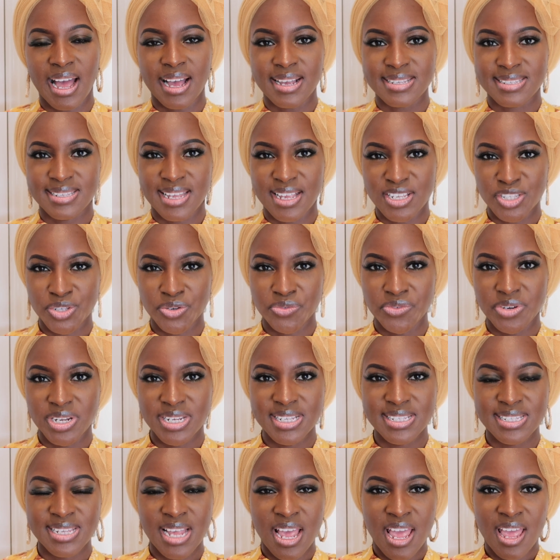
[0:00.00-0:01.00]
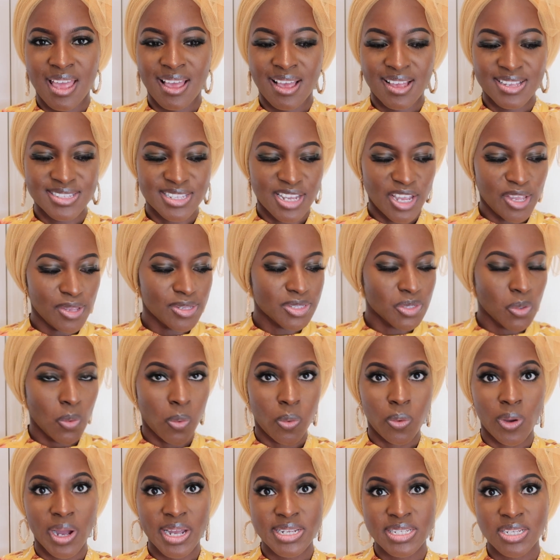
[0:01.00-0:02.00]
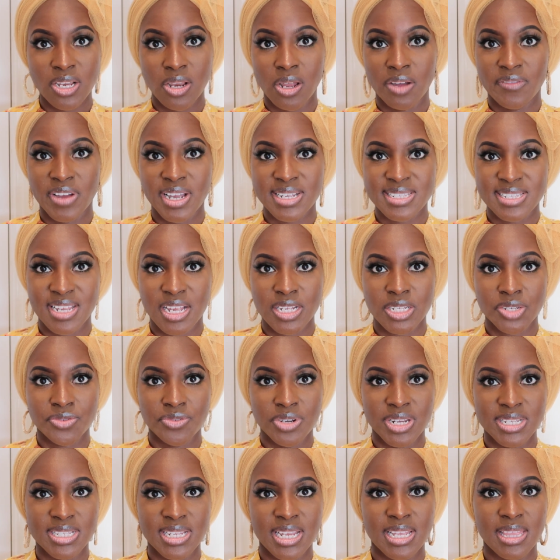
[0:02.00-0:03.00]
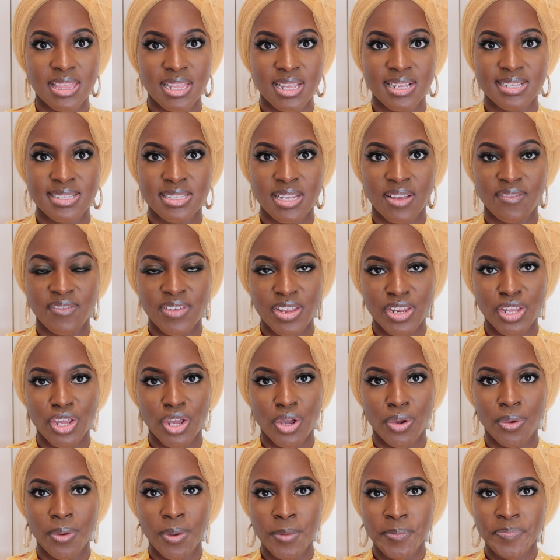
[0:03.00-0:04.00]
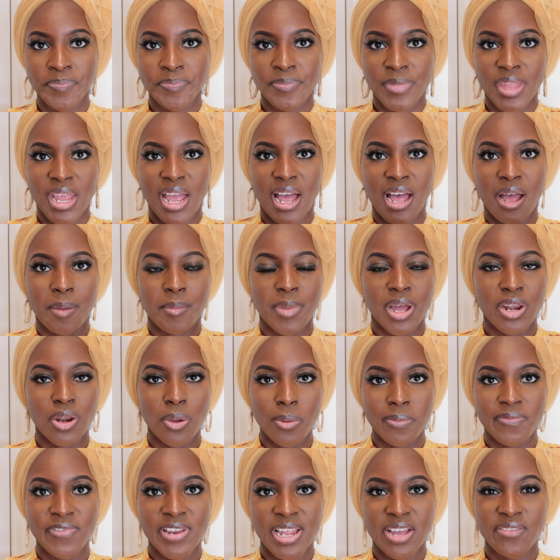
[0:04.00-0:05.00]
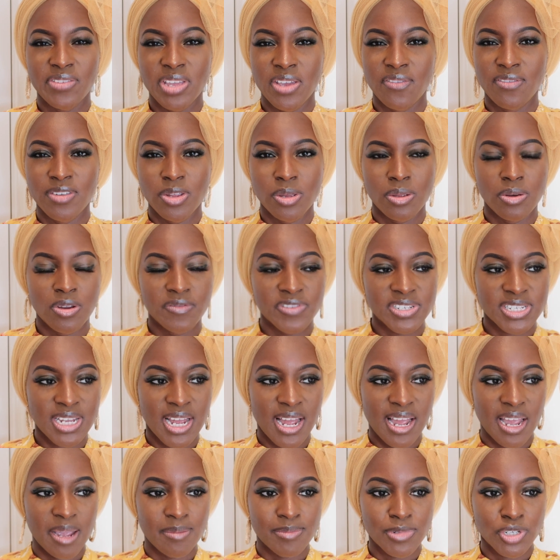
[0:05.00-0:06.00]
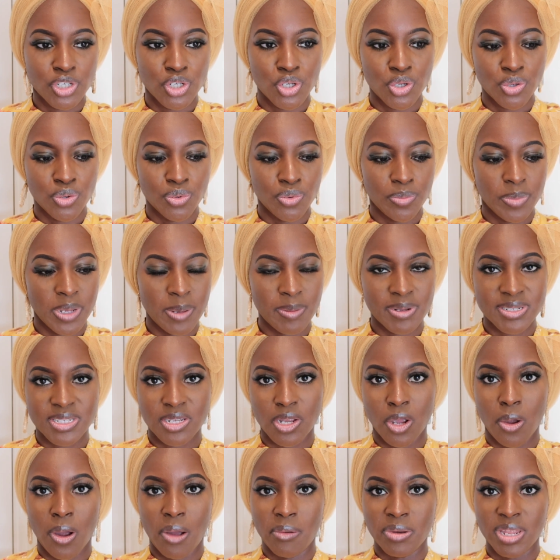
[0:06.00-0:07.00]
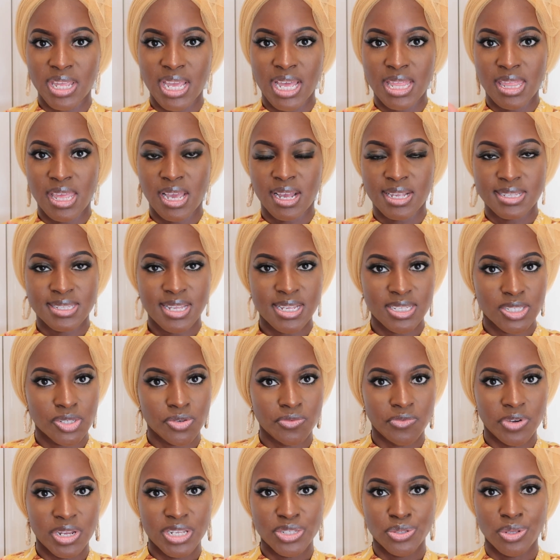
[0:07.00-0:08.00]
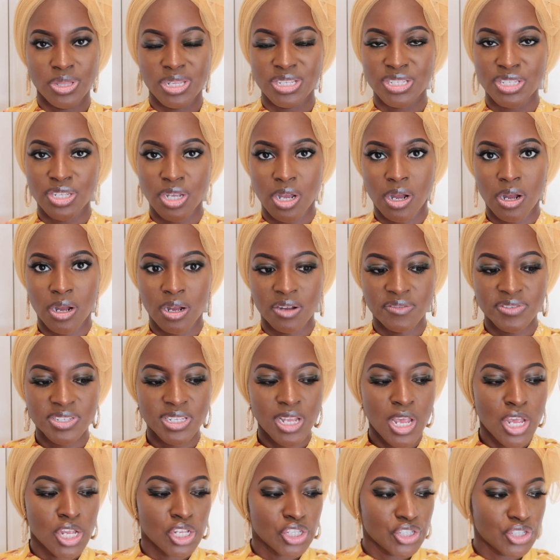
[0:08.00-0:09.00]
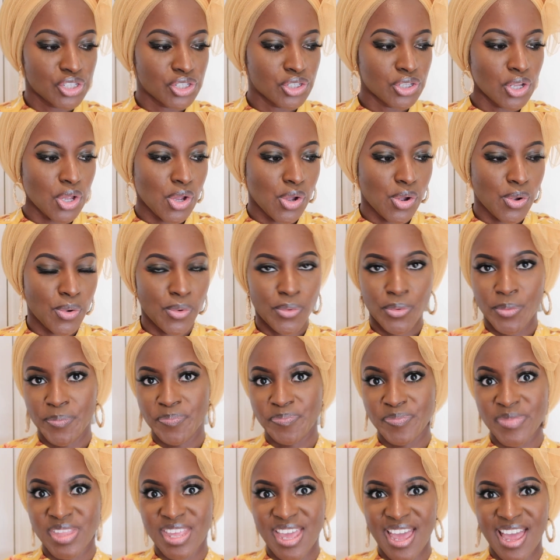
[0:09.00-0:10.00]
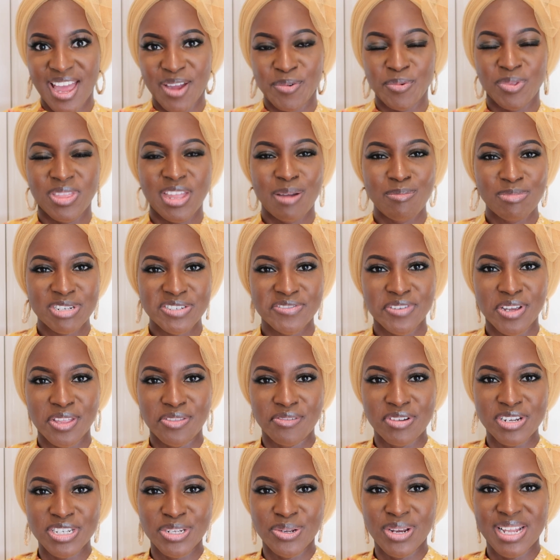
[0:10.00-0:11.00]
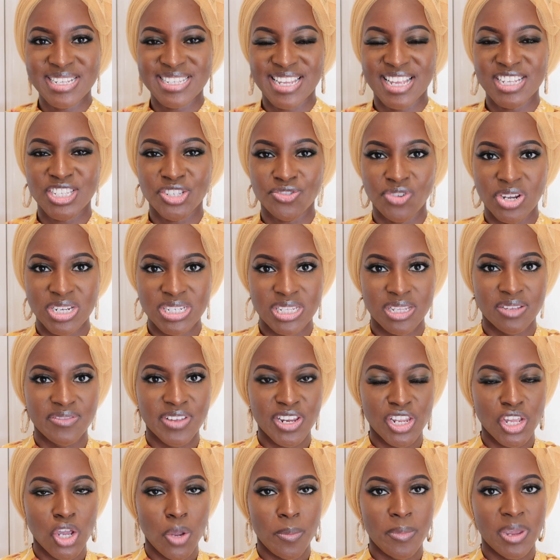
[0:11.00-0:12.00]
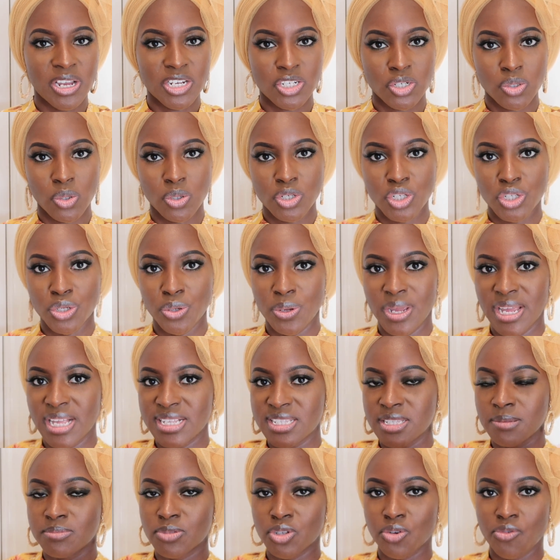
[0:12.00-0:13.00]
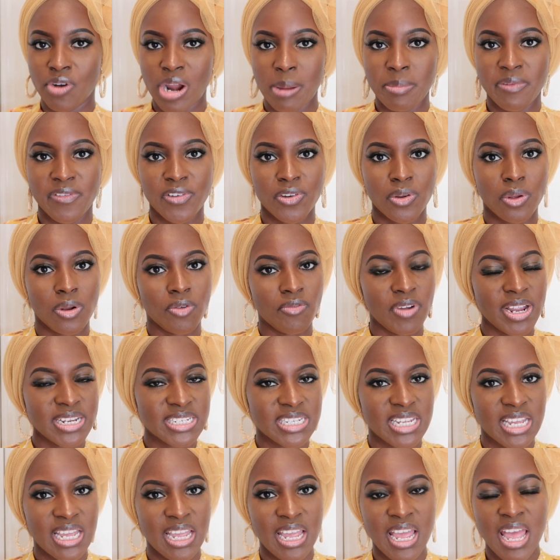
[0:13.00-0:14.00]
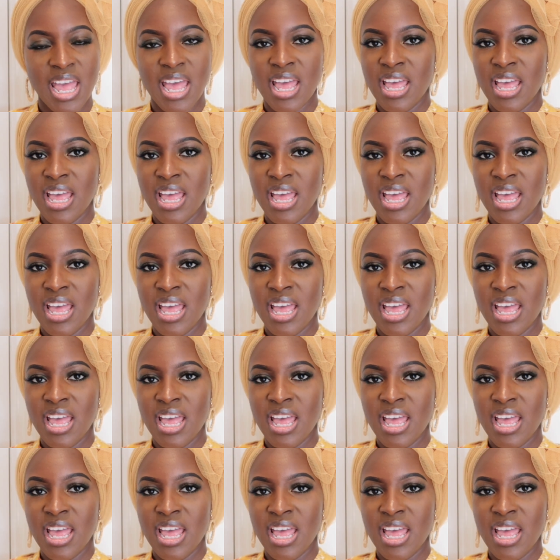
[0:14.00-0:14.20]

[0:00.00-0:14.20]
accessories, because I use quite a lot of accessories in this video, and hopefully I've given you enough time to be able to go out and get the accessories or the scarves. So yeah, without much further ado, let's get straight into the video. Make sure to hit subscribe if you're not already,